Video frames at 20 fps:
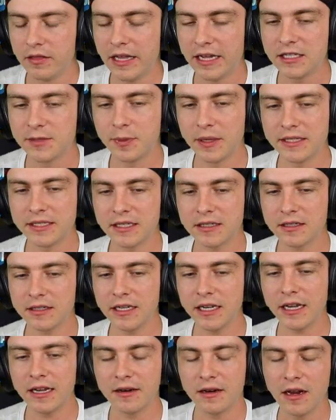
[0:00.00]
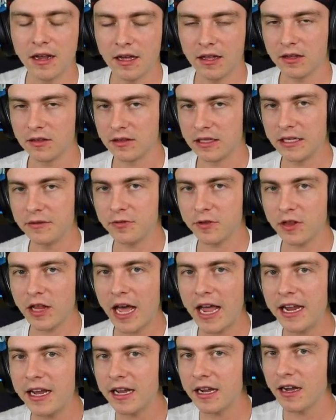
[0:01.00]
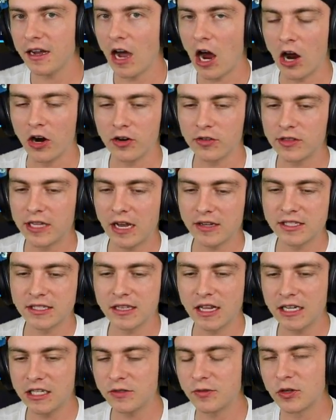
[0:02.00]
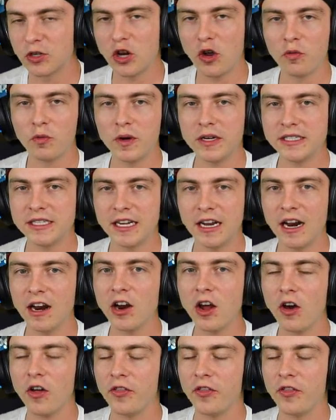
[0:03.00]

That's basically it. Leave a like. 100,000 likes for no reason at all.